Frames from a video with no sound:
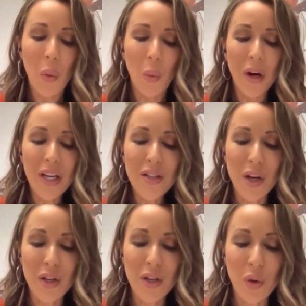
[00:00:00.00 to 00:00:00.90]
What he has
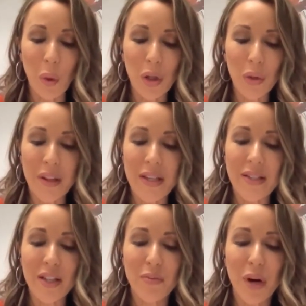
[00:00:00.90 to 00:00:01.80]
also worked with is
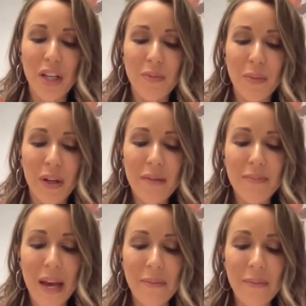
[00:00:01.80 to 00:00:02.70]
this Prosperity
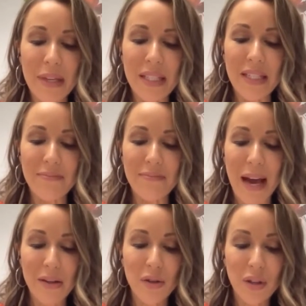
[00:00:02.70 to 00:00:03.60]
Bank Business
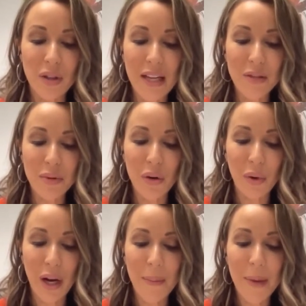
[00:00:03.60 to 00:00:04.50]
Masterclass
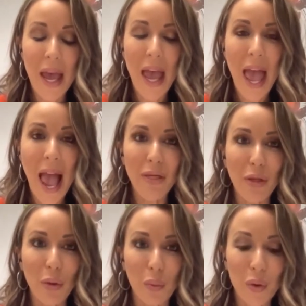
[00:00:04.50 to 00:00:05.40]
program. And
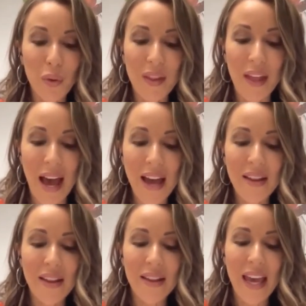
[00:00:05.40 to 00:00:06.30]
through that,
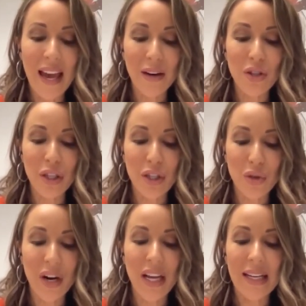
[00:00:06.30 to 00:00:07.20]
they actually
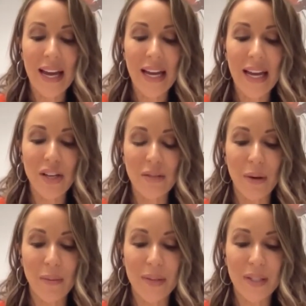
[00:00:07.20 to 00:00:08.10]
train and educate
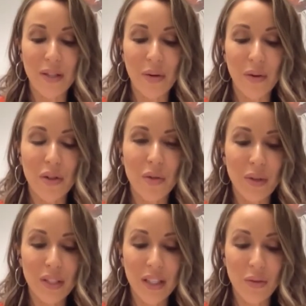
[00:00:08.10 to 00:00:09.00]
small business owners through
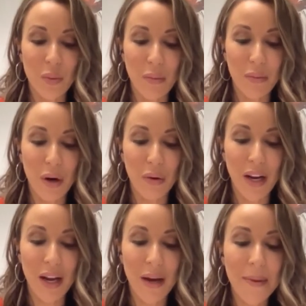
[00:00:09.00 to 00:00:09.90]
a 6-week
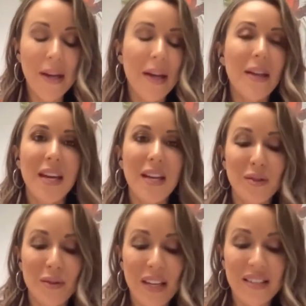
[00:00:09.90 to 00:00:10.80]
program. They
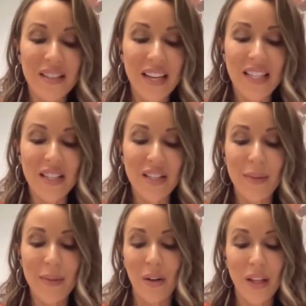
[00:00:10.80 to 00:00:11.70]
do things like teach them
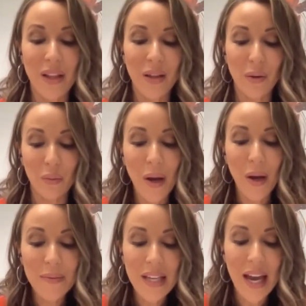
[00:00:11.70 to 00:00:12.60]
how to create their own
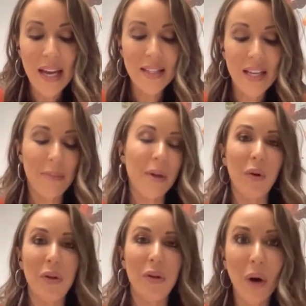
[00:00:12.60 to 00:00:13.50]
websites, help them
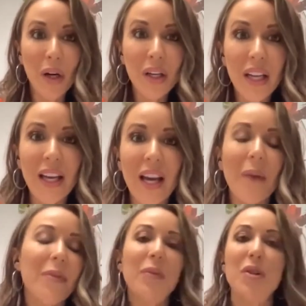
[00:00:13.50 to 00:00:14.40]
with marketing,
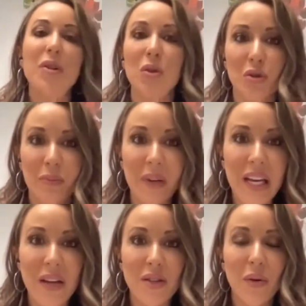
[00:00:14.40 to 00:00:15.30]
help them with social media.